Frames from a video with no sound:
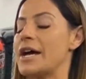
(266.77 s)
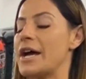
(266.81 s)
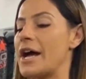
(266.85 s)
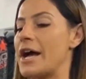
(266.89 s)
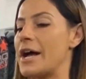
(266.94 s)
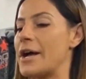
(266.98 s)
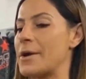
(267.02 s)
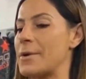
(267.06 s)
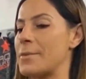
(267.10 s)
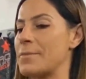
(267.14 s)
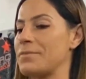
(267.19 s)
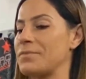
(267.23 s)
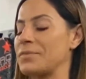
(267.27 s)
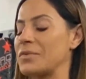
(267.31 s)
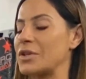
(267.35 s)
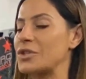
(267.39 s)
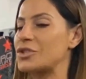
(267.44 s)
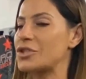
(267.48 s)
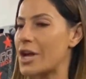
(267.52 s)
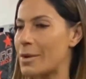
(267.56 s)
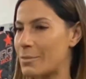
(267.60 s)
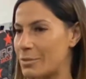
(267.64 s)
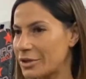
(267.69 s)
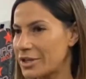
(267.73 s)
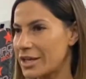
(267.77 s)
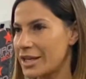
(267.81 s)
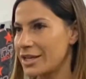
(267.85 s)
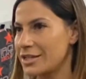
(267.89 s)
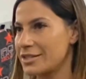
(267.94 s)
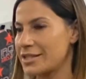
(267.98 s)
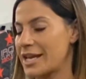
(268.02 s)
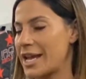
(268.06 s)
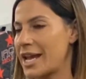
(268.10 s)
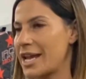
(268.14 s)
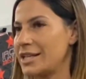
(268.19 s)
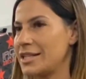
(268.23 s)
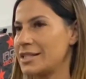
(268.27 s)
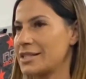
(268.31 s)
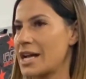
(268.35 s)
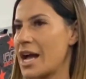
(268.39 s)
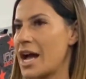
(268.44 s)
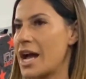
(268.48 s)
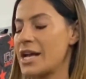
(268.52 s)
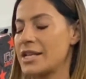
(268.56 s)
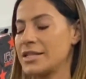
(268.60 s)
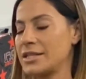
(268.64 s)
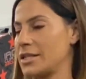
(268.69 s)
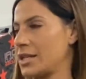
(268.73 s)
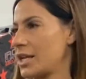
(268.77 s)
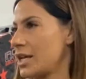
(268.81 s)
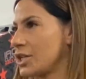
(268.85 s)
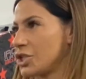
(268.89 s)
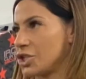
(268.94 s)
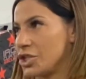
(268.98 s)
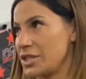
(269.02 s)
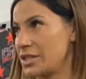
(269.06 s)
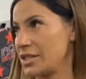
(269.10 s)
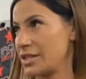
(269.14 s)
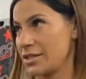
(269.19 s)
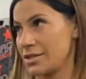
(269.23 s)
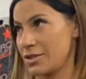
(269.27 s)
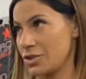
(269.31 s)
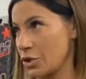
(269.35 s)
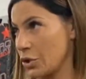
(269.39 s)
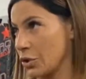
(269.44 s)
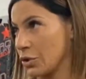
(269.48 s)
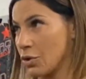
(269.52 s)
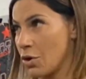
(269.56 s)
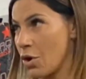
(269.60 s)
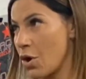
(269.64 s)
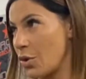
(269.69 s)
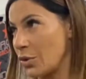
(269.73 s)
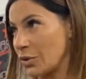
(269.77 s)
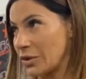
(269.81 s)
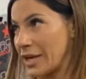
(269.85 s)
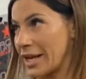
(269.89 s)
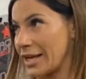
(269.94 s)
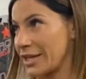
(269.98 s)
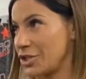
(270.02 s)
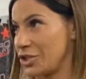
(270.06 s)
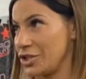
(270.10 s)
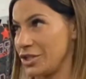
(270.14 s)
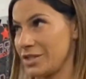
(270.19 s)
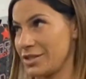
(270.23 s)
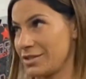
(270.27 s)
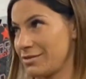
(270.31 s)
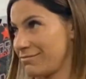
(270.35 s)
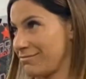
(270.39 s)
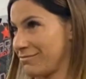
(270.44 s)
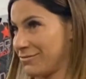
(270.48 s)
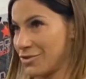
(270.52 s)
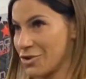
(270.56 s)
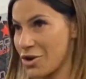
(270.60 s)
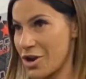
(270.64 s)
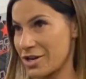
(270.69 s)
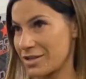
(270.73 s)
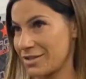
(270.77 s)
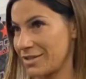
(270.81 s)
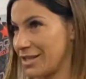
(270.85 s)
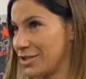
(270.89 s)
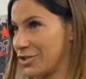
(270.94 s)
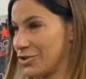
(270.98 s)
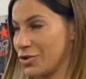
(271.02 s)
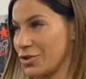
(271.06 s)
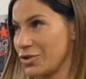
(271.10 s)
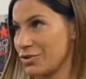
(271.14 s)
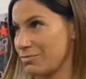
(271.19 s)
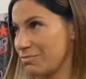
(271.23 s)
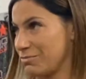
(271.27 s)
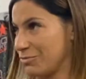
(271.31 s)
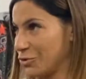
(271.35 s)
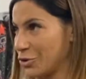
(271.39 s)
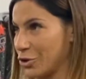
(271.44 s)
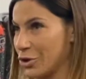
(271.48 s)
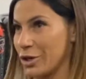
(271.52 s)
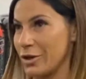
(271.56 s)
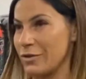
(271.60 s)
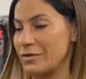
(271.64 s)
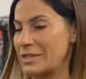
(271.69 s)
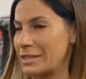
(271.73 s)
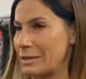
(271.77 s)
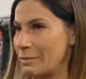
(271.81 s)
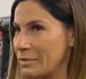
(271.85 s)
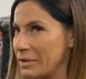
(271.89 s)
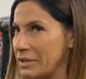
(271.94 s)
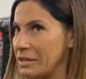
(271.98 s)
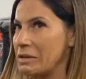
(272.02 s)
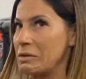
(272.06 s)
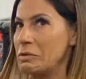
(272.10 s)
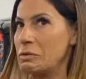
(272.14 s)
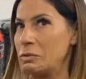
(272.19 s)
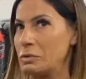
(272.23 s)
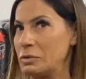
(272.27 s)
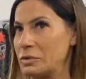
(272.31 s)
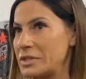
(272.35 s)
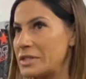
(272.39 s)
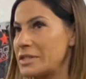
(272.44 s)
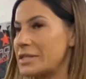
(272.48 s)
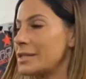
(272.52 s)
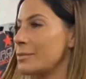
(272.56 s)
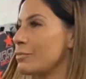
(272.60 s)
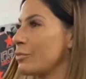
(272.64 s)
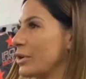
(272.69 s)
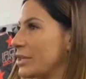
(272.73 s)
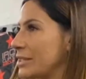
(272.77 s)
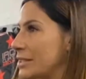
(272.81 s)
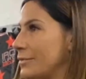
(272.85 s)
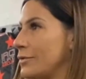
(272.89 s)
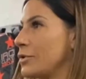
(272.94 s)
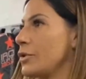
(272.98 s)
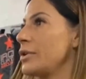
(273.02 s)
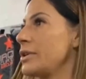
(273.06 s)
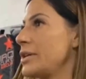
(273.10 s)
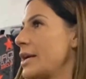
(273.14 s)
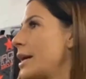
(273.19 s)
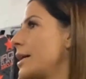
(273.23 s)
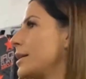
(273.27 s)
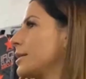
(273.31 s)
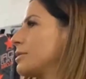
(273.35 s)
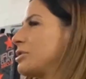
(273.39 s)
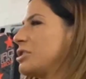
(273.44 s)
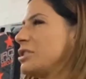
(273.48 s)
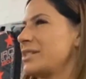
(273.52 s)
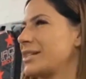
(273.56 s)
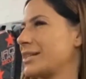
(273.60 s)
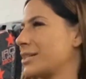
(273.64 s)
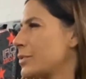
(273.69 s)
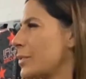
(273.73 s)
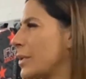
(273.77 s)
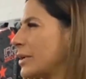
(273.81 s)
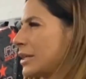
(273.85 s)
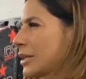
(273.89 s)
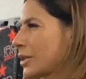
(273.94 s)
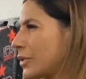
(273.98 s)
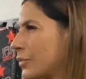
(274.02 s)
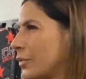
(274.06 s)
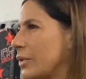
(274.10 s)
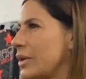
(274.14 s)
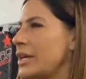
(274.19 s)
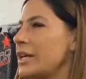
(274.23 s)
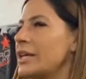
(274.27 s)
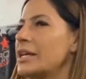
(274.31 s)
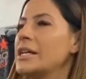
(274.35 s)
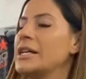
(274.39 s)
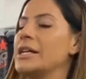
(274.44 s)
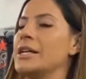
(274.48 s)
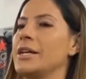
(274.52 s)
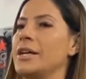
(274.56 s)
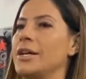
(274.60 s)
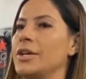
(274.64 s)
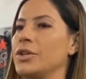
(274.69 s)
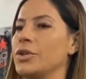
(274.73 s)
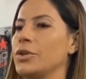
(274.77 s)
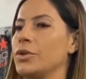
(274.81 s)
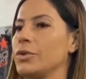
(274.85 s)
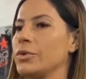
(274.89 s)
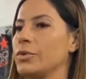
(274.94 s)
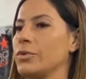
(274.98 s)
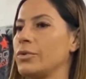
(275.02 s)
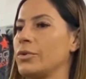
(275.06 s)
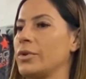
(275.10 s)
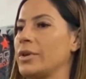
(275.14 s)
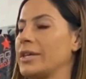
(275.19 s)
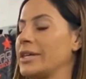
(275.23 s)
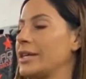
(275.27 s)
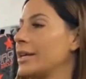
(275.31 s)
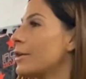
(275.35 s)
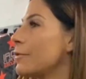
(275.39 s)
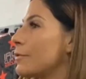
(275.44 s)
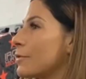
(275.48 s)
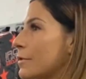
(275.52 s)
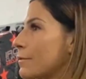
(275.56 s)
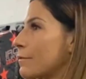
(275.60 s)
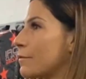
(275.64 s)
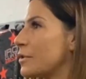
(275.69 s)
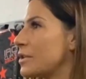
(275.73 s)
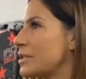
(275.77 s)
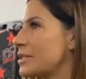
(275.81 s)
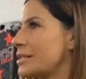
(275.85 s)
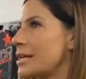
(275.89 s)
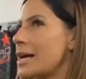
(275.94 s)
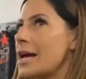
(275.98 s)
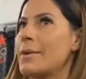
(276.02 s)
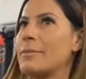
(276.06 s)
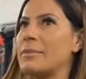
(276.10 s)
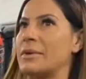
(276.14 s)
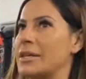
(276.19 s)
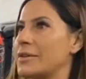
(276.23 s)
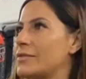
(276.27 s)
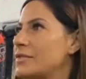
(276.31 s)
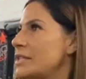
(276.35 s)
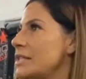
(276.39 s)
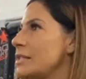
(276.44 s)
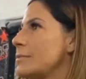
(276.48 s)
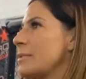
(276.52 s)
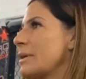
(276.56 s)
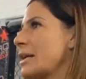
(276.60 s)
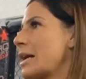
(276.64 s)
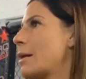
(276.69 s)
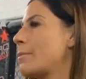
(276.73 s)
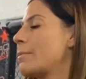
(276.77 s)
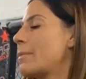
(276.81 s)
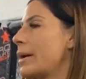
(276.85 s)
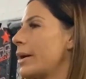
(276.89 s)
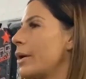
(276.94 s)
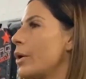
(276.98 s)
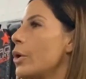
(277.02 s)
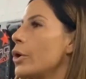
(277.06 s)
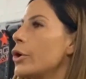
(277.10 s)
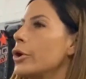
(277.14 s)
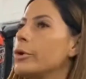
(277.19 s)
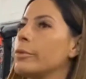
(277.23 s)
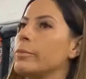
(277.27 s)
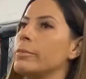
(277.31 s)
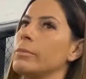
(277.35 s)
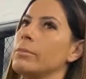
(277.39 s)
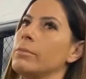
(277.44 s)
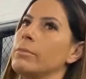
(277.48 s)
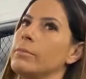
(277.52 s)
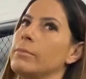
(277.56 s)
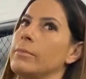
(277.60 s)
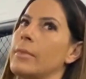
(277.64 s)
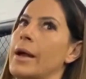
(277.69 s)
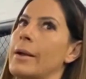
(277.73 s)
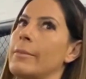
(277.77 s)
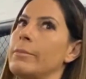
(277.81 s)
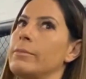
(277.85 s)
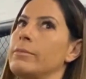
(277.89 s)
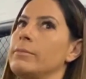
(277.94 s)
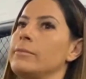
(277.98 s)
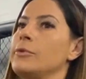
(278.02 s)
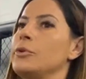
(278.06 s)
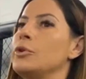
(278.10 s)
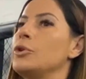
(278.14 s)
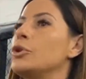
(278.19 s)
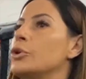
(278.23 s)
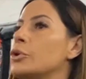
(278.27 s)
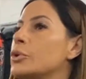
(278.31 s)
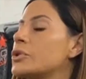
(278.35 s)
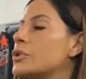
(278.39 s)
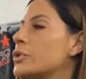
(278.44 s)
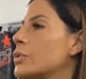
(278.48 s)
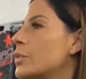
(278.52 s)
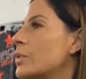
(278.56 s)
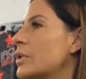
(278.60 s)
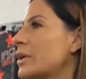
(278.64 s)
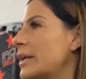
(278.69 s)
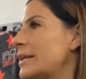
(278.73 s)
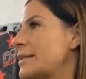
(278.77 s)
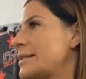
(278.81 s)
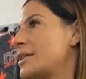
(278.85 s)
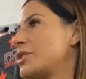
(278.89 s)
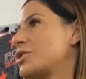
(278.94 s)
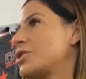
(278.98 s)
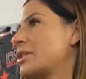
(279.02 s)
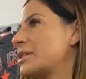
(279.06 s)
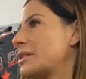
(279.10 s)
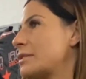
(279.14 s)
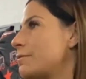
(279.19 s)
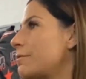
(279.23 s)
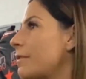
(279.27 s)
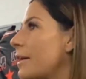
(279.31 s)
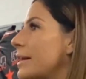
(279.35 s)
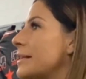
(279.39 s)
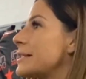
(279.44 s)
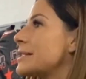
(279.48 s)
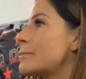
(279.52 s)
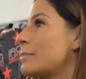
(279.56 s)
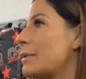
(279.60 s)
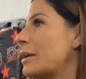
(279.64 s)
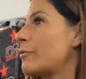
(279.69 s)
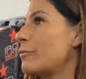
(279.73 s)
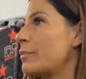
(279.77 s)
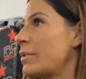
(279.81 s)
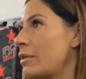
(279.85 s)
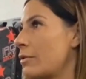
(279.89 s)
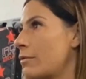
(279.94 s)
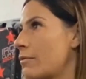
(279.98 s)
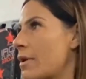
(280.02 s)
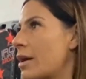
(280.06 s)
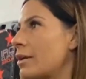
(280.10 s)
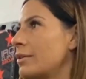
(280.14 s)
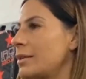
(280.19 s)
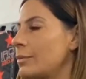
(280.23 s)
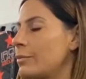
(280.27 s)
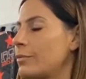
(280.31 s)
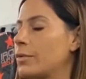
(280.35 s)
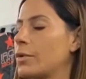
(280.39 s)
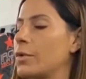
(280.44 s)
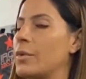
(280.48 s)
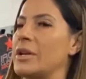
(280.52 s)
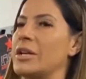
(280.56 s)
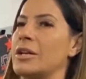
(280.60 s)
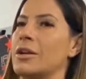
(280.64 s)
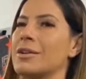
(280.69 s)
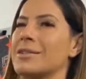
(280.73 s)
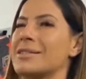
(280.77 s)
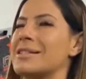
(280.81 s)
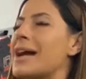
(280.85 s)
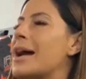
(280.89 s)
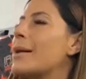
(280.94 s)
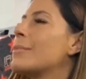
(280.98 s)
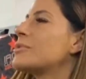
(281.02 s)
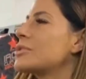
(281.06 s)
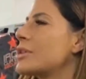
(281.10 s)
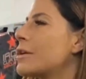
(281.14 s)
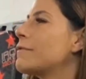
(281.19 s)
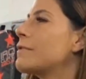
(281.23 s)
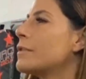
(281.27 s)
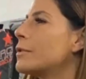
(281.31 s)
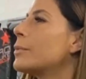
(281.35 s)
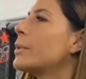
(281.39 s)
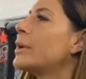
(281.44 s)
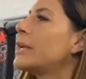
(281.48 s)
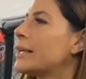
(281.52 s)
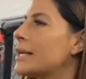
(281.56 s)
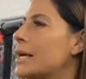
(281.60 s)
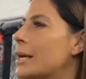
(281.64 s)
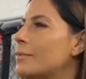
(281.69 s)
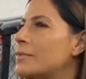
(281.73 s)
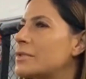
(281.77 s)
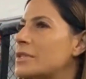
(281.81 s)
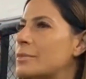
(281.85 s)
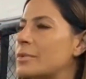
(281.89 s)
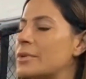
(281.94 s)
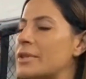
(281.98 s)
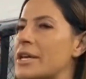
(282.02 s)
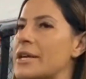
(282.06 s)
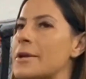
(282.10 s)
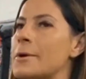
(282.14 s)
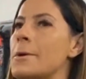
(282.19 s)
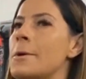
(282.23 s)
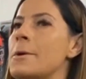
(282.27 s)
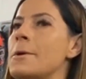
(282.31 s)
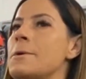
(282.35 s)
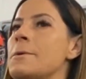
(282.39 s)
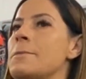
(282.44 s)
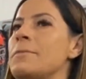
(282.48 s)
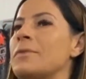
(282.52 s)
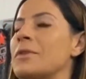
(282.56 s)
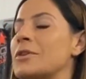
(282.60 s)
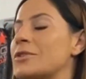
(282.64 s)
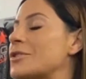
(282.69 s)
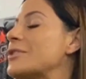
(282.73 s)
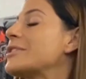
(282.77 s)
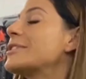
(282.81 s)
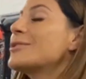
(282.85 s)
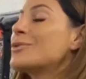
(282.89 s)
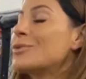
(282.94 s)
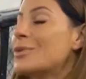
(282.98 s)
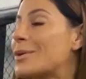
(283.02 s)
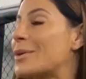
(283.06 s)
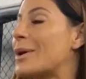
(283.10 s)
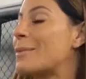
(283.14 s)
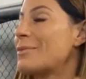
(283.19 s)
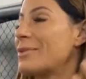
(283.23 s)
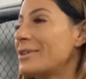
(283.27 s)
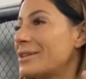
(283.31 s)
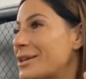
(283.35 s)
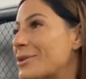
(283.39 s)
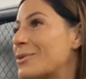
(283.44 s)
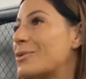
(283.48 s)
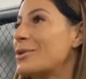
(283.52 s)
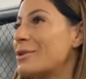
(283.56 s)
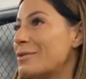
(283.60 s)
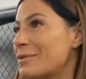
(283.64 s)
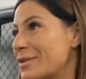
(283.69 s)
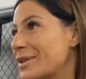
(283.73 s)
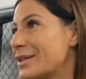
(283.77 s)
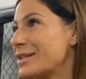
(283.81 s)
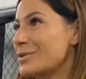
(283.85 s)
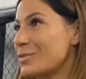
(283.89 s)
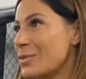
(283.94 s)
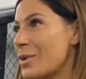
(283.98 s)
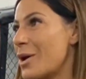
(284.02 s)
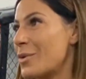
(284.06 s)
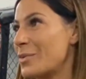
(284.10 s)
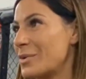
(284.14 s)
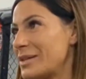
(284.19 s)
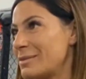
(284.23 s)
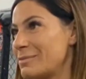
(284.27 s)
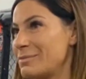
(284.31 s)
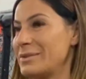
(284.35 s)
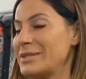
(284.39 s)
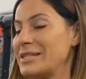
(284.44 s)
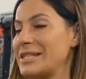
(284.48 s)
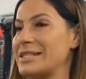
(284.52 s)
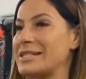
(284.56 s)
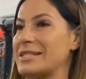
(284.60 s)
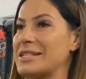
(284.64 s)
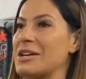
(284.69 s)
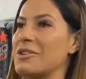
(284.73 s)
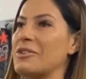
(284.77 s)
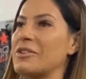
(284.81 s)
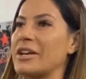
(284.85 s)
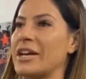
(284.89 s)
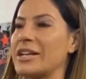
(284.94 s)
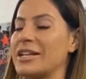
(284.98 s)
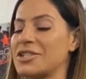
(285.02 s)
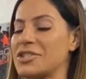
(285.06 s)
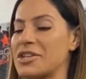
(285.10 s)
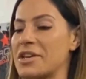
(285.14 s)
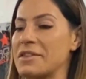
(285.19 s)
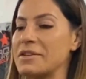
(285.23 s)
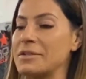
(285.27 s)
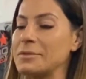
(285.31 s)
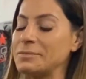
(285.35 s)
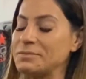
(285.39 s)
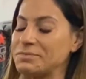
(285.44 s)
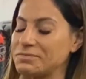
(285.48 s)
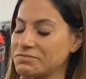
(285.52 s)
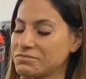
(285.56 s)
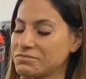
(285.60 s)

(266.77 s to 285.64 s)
Um, so I'm looking into Hades' eyes and like she's stone cold, like she's not, there's no nerves. And I'm thinking, cool, this is impressive. You're young. She's like 23. You here for the first time. EFC's become my home. I'm new to the organization as a fighter, but I've been around them for a really long time. So I feel really comfortable there. So this is all I'm thinking all of this while mm. we're busy staring at each other.